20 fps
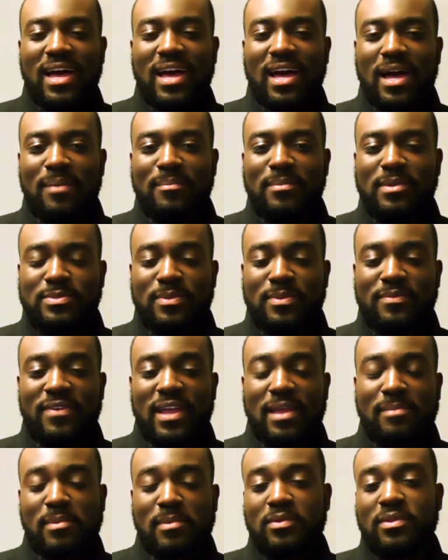it's
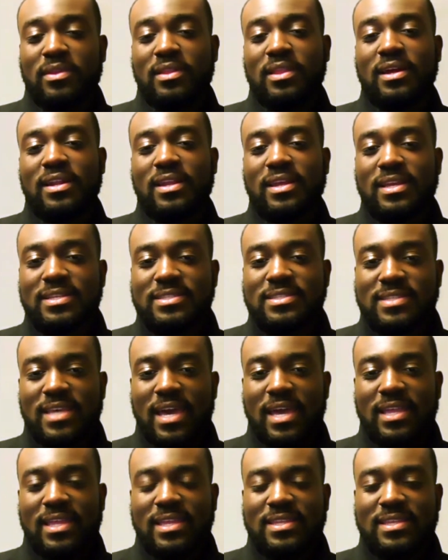provided me with a lot of
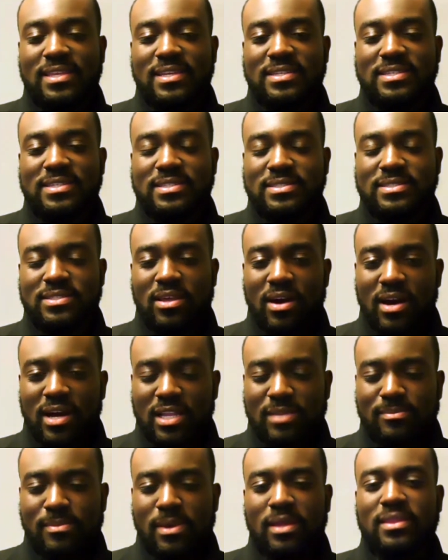insight into just
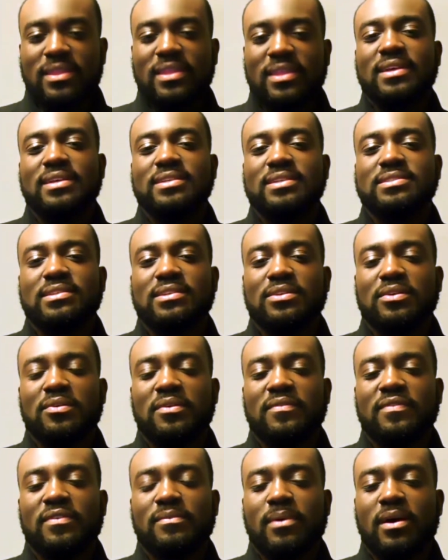talking about things,
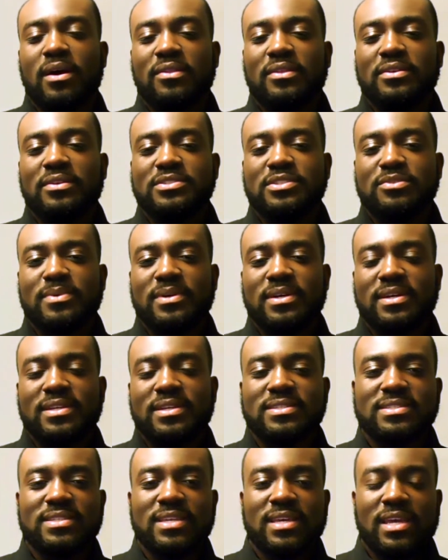if it bothers you,
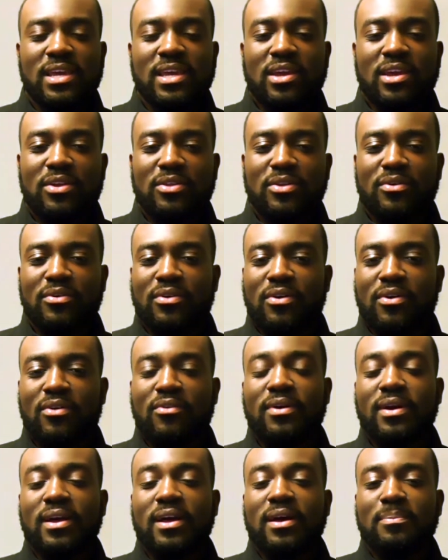because,
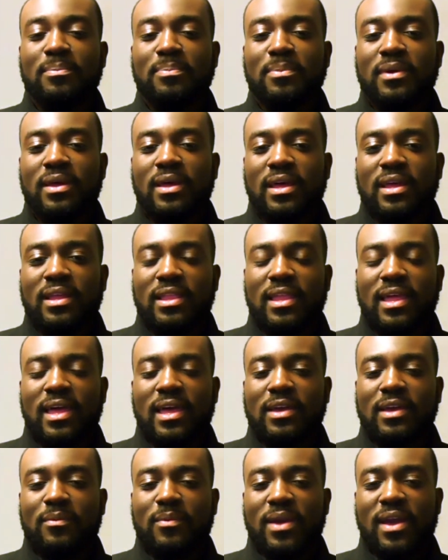growing up,
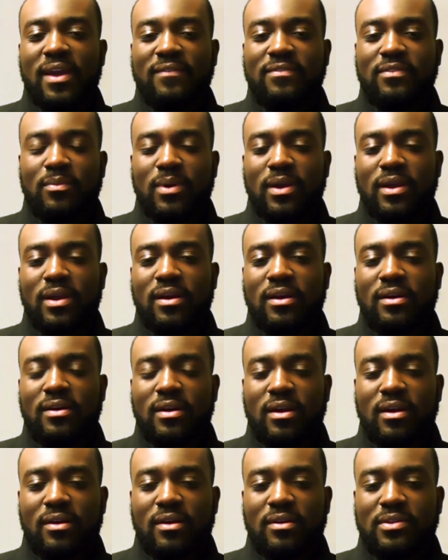like we have to wear
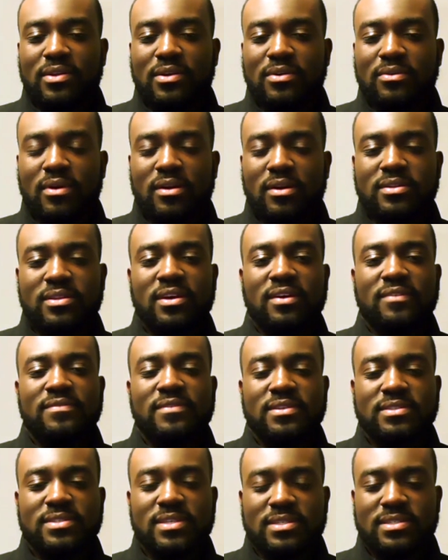our
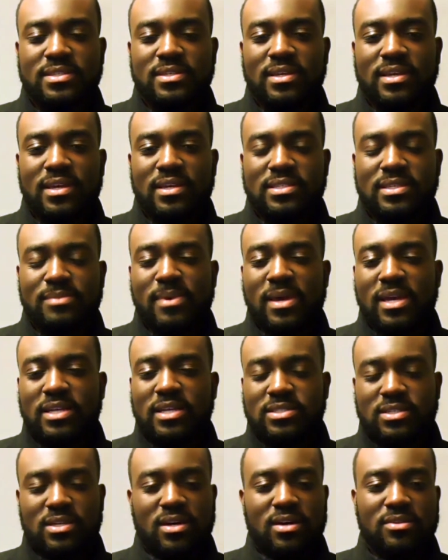toughness as a badge
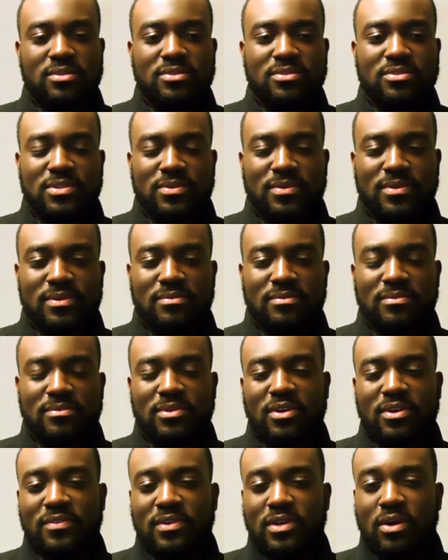of honor. So
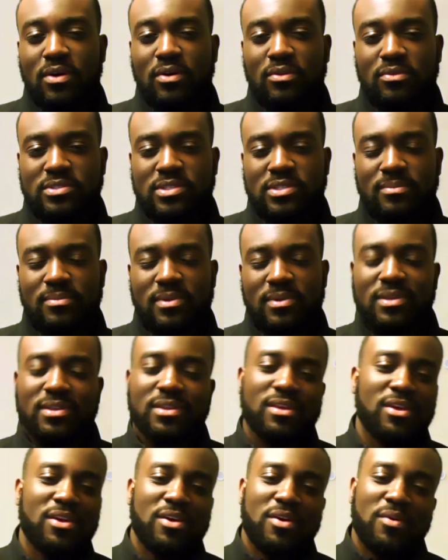if you're going through something,
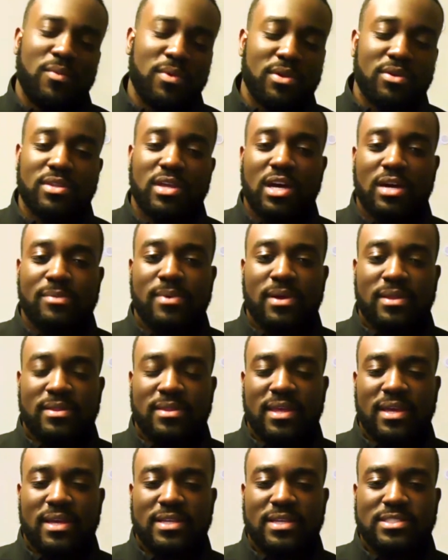we don't talk about
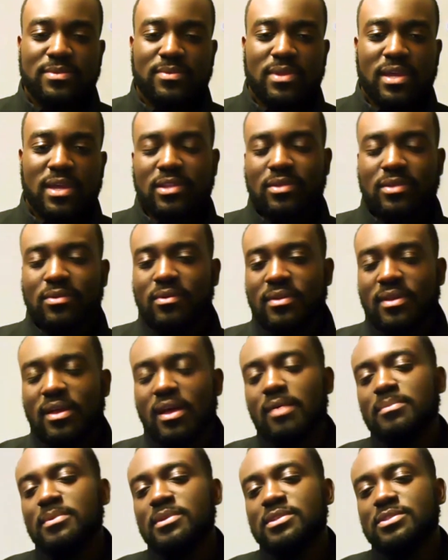things and we're like, what,
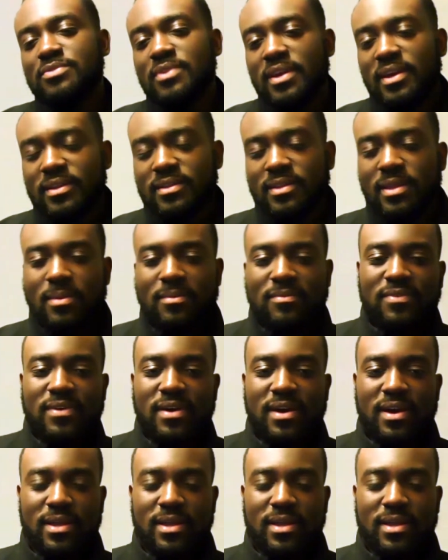I'll be straight, I'm fine,